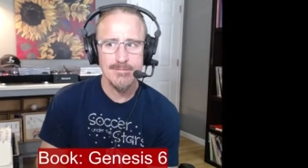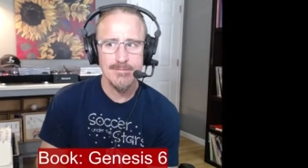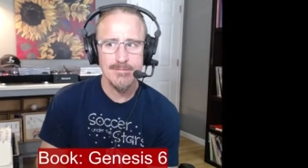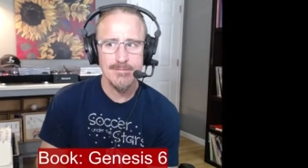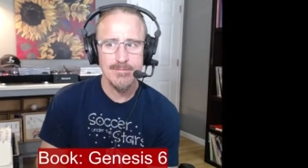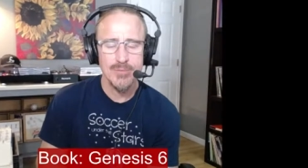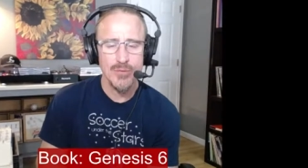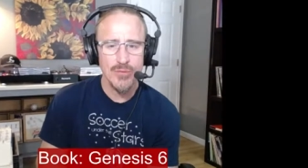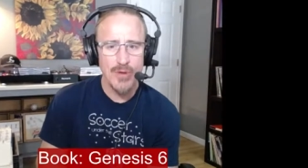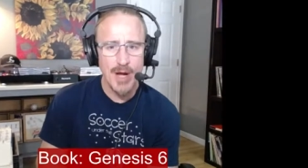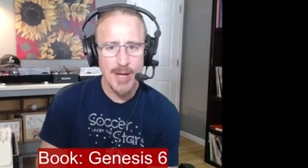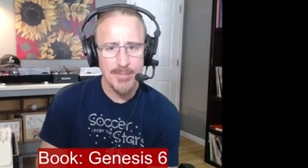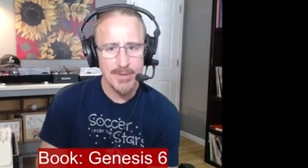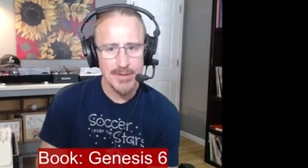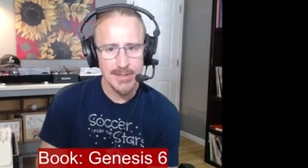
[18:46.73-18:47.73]

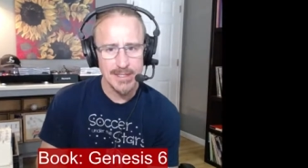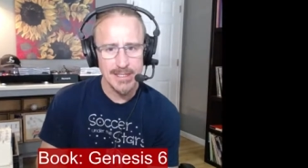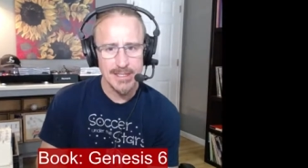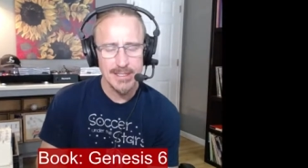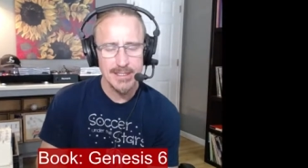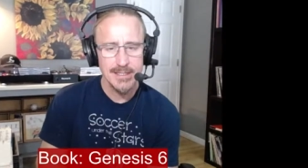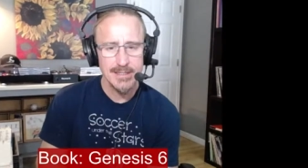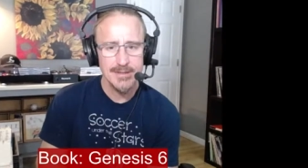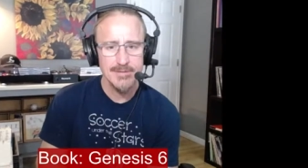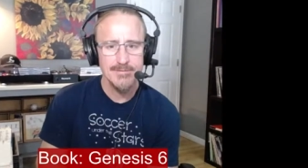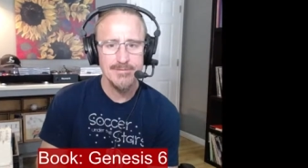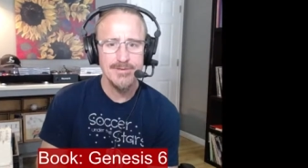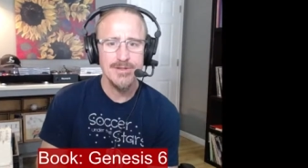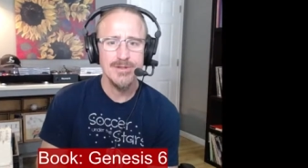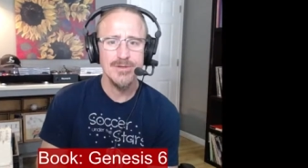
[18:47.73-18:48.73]
properly
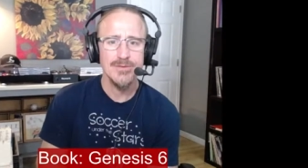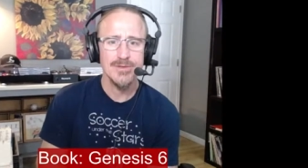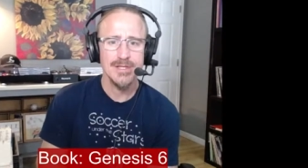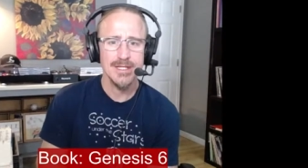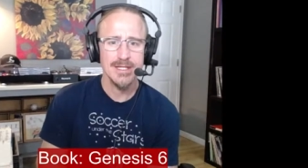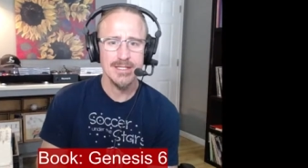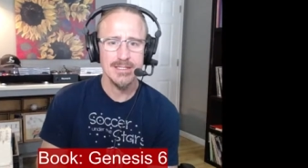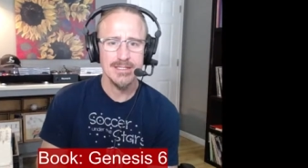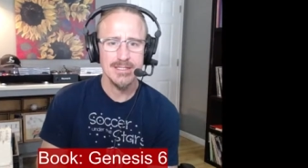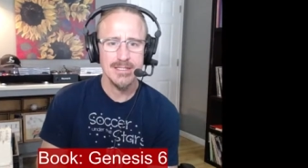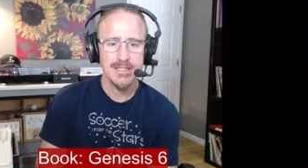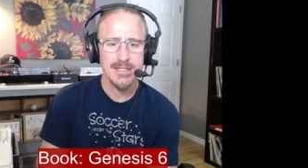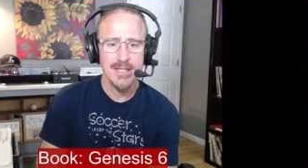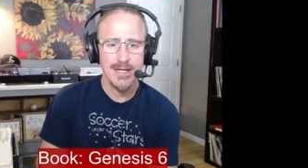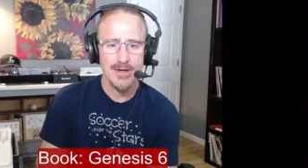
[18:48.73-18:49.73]
view things
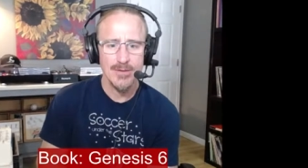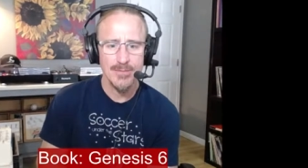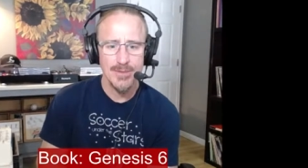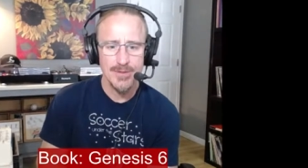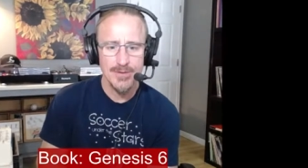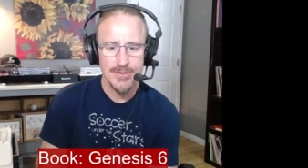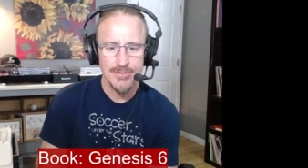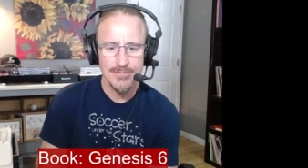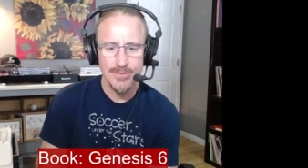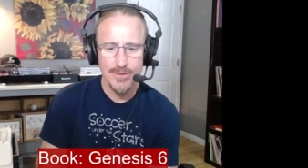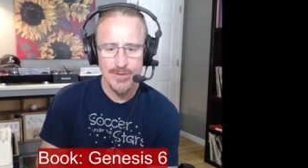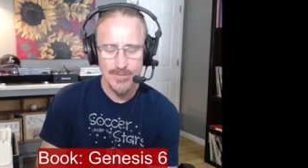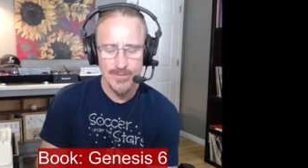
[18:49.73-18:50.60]
that are beautiful.